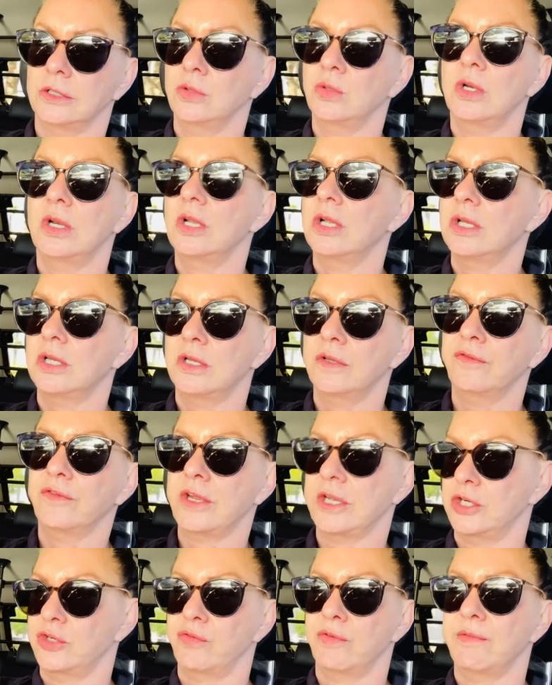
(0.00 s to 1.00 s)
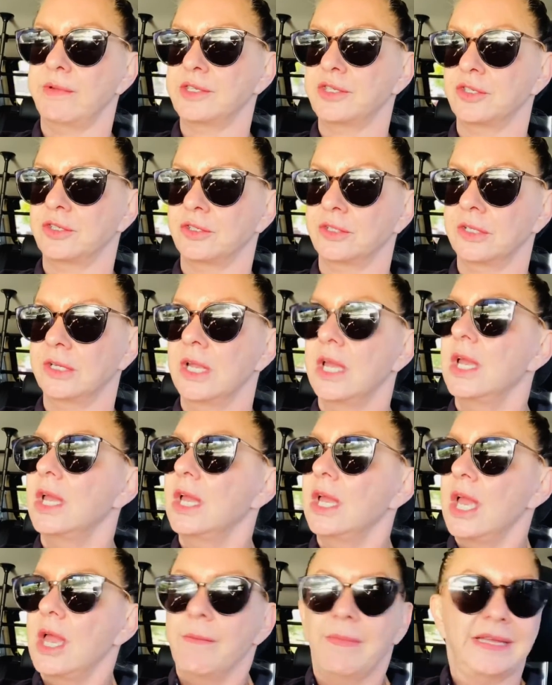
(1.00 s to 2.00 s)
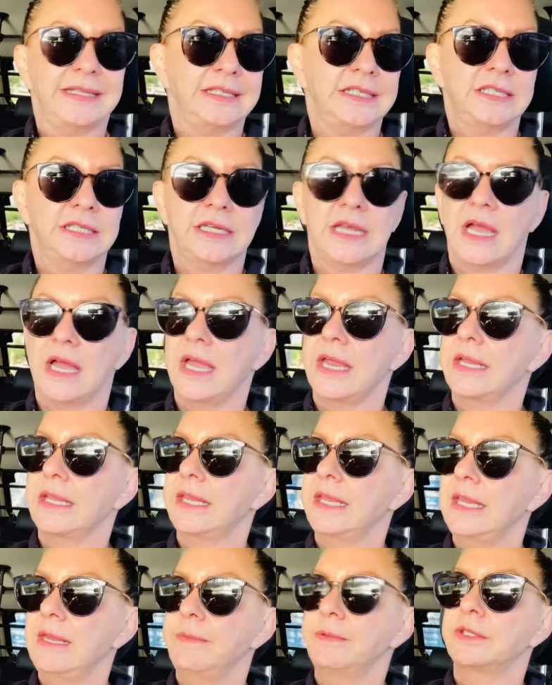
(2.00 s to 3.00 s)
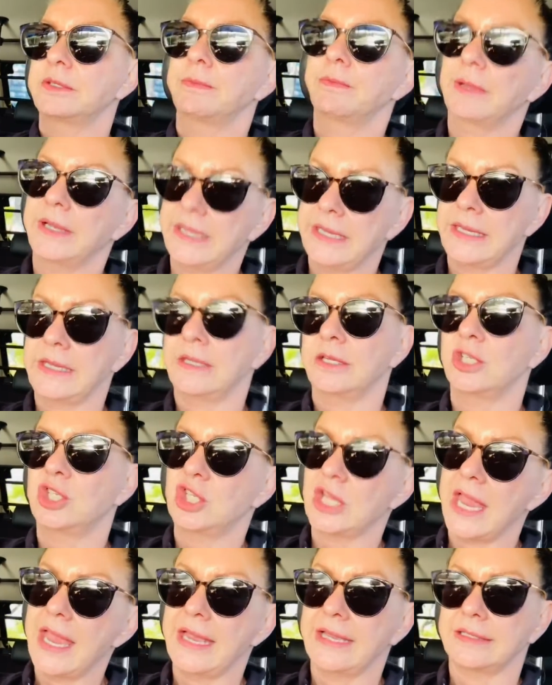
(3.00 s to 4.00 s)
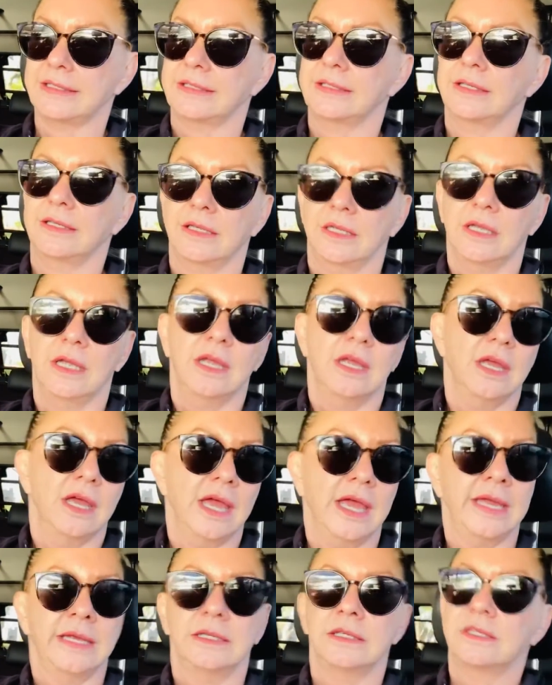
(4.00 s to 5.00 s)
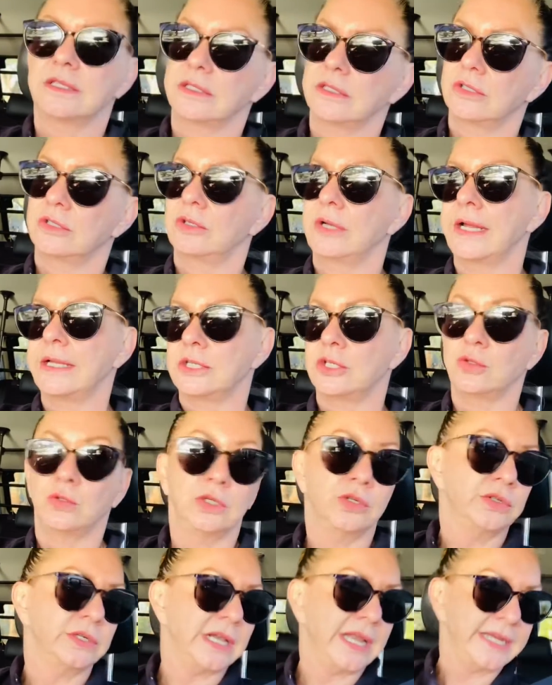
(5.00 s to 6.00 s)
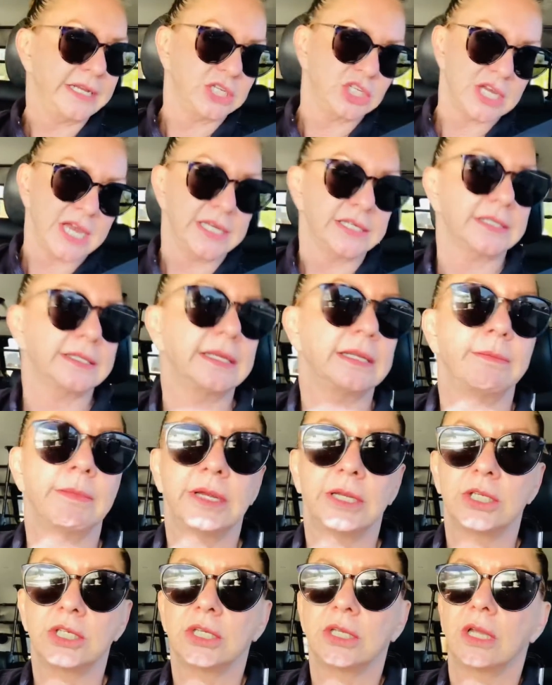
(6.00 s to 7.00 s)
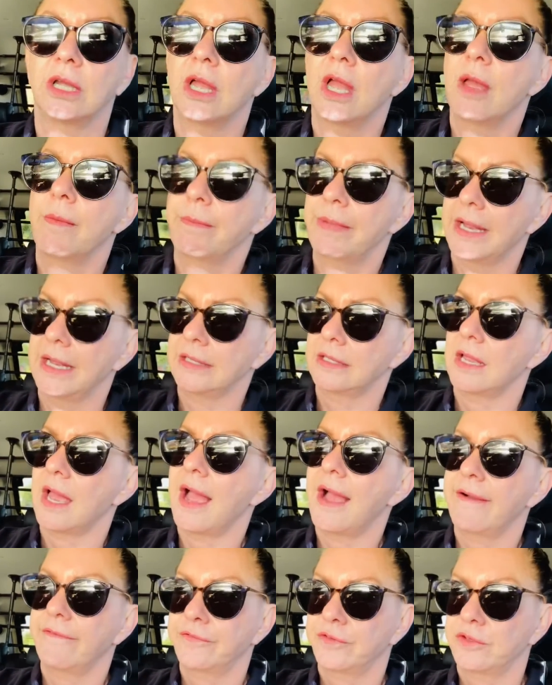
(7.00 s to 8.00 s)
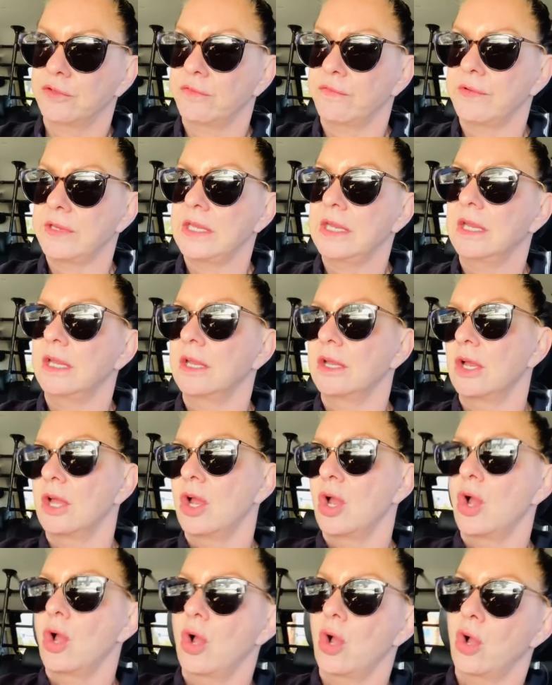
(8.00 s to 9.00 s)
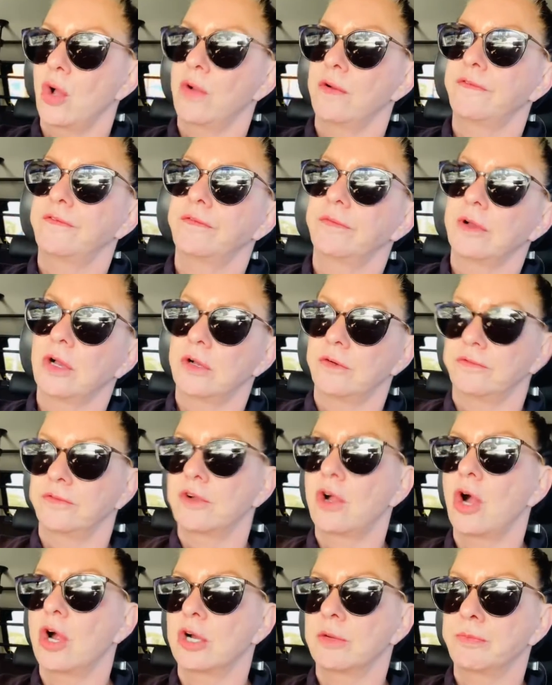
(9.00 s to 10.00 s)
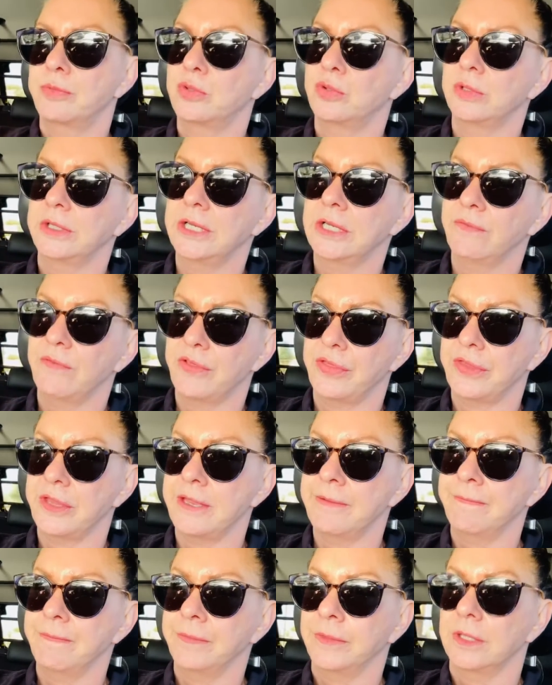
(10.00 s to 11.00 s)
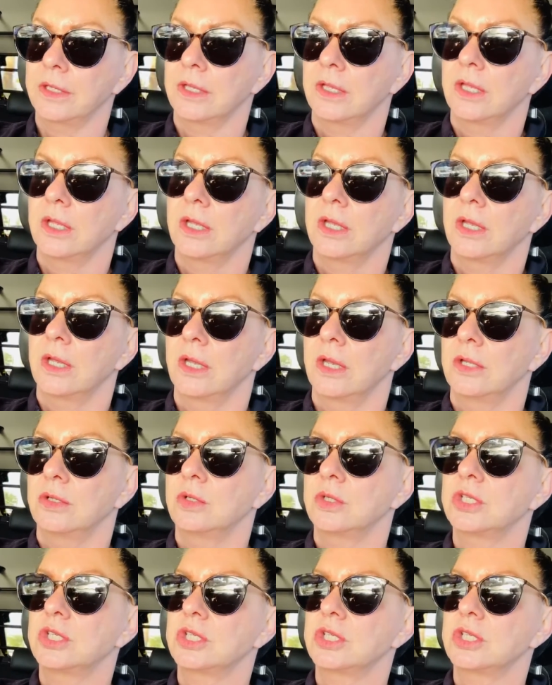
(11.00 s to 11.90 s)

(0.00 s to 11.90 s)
you love country western, but this guy keeps playing jazz, and you don't like jazz that much, but after a week of carpooling with them, your